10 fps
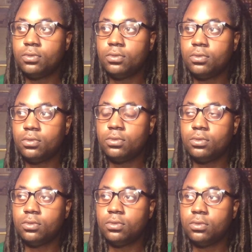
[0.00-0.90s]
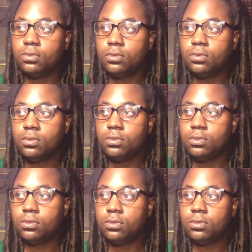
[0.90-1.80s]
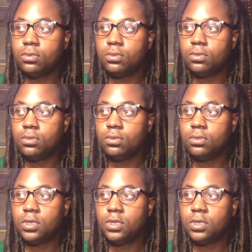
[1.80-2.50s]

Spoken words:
Nobody speaks.